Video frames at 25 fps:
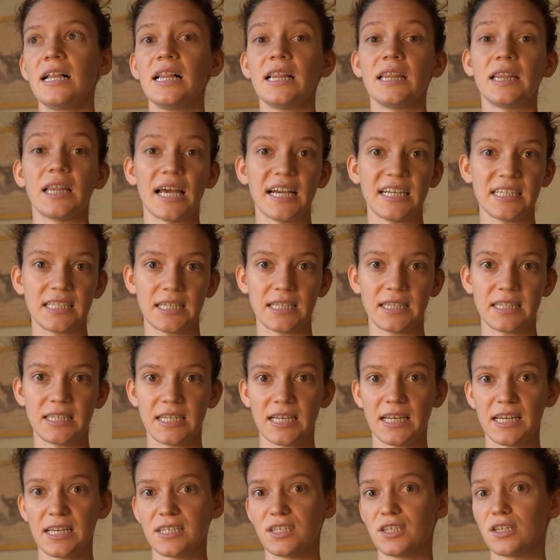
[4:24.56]

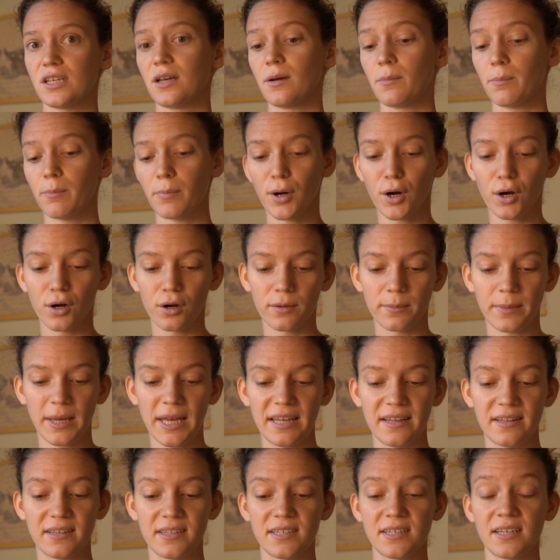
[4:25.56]
licenses,
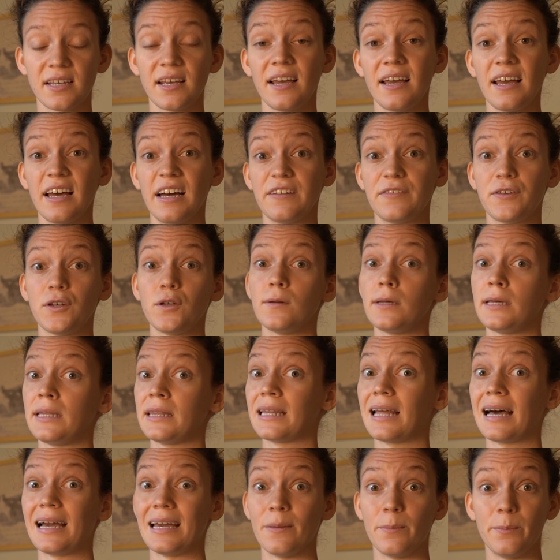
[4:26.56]
permits, if you need
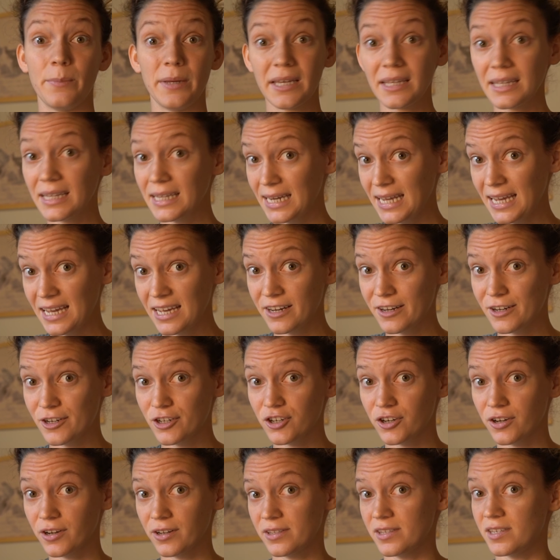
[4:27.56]
liability
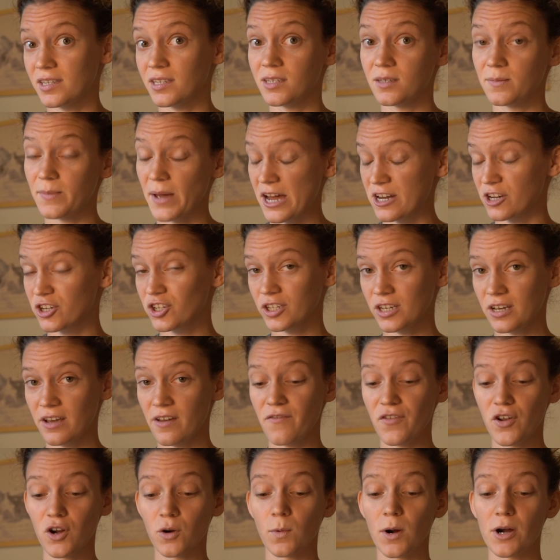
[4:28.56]
insurance, especially
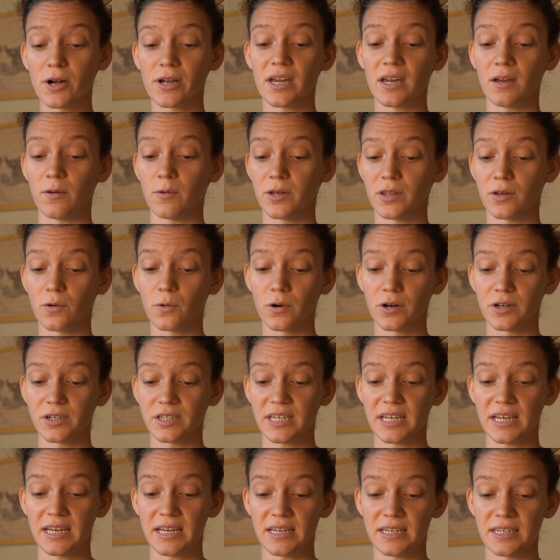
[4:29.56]
if you're working with
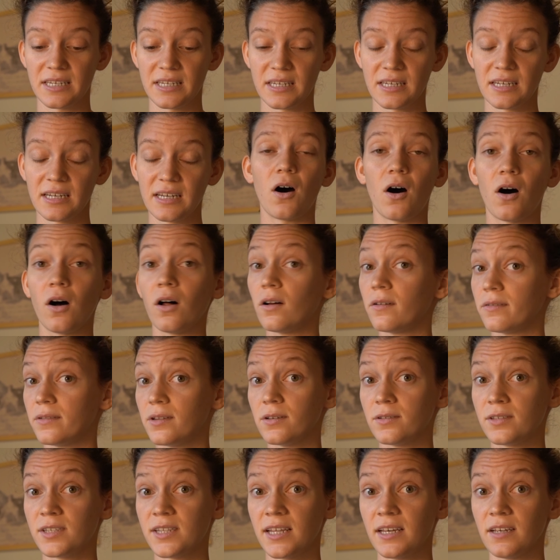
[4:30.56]
horses. All of
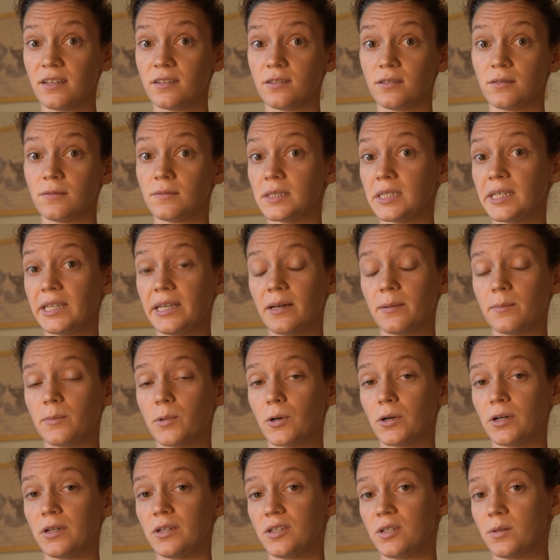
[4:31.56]
those things are really
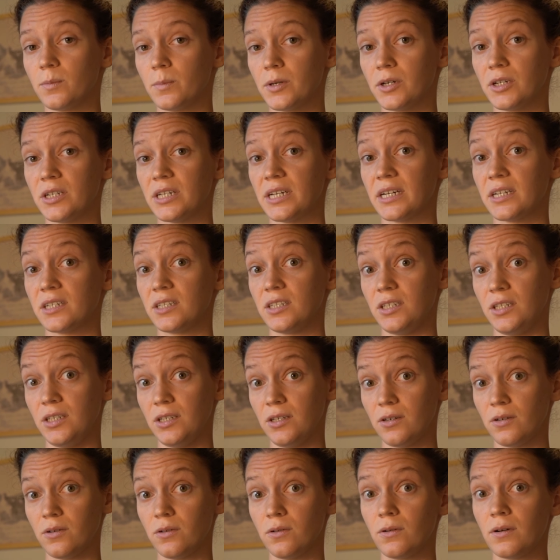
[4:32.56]
important to protect
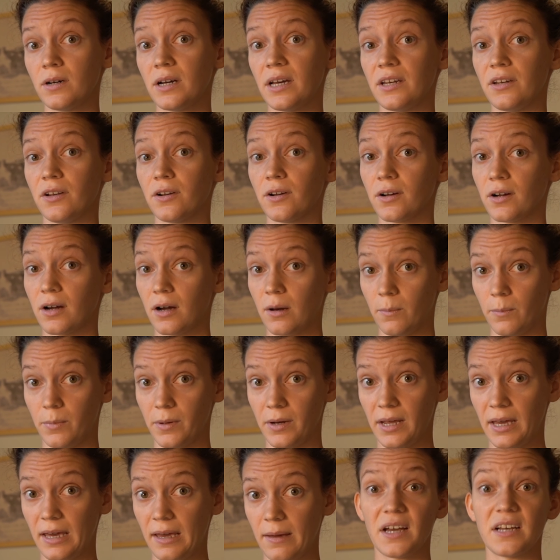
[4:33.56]
you and your
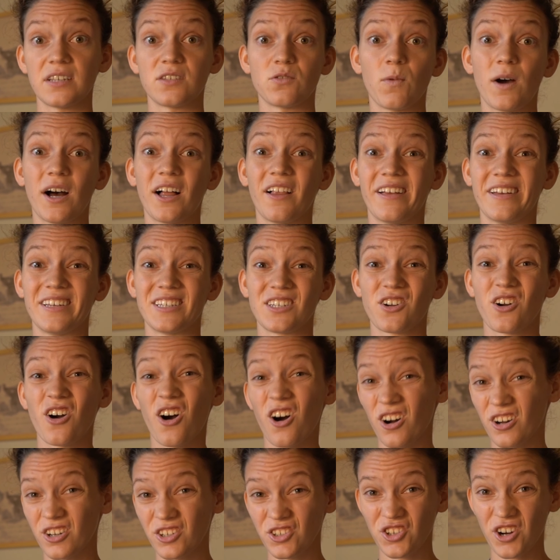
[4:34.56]
company, as well as
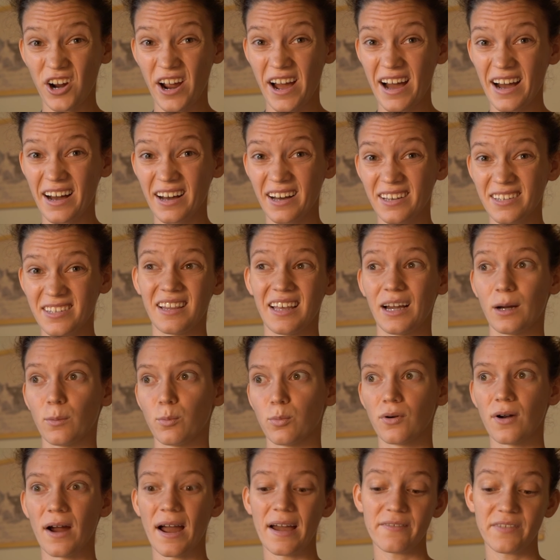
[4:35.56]
contracts, like a
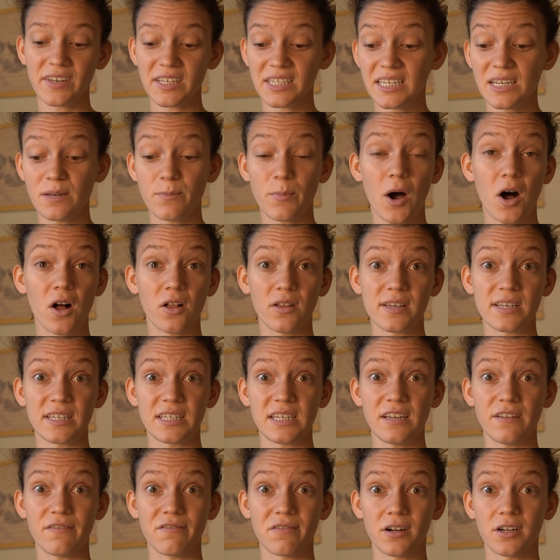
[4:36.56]
privacy
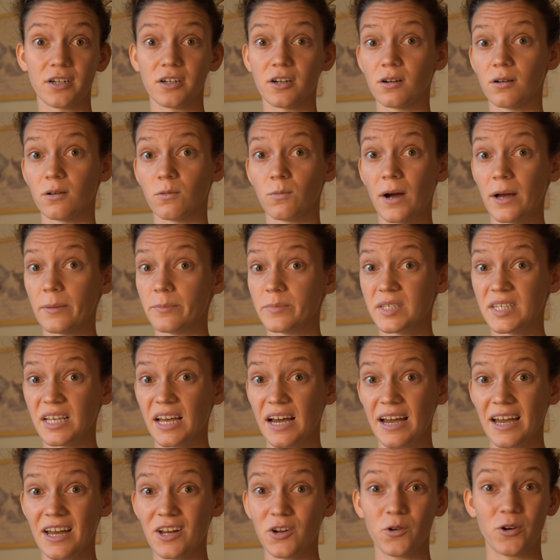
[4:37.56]
policy for your
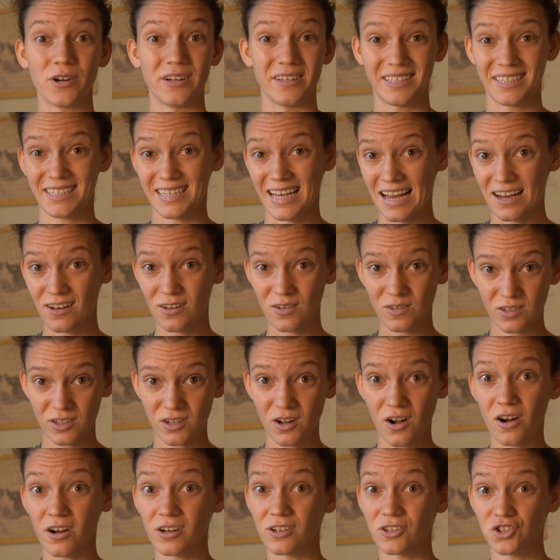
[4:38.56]
website or a sales
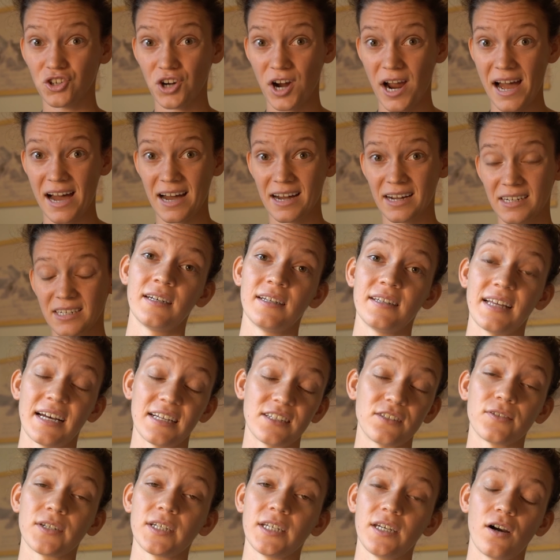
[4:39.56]
contract.
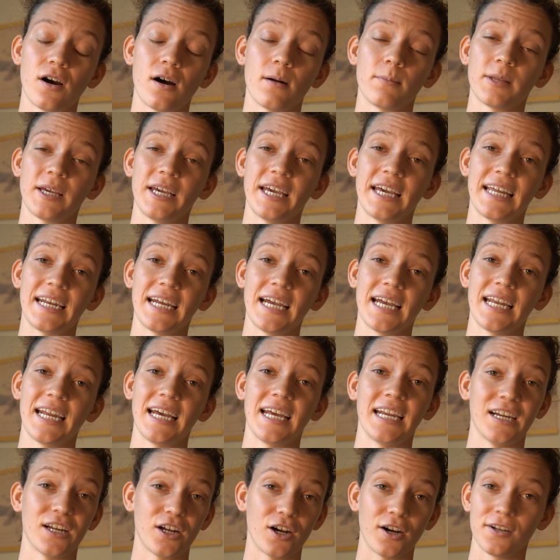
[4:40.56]
That's really complicated
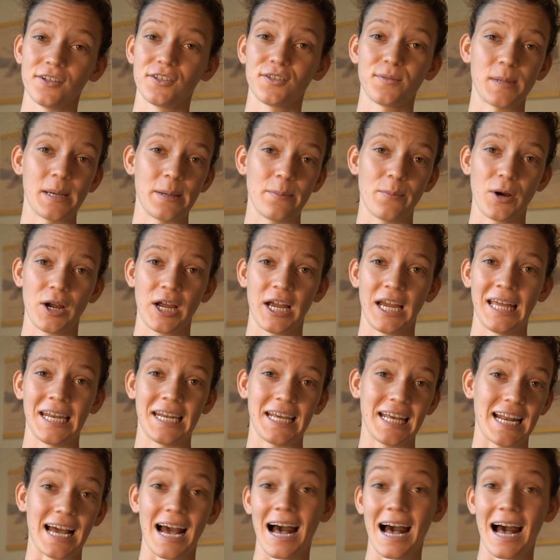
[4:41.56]
and it hurts my brain, and